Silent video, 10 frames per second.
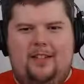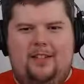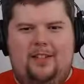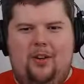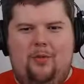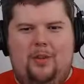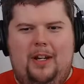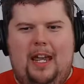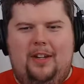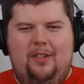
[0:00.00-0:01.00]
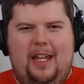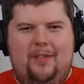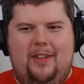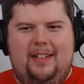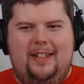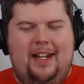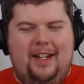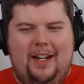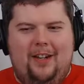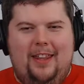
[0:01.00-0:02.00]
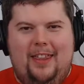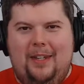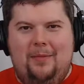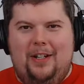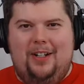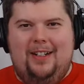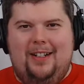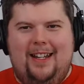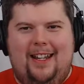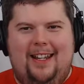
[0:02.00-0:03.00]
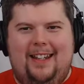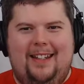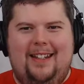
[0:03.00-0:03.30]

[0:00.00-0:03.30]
So we actually have a secondary theme here today.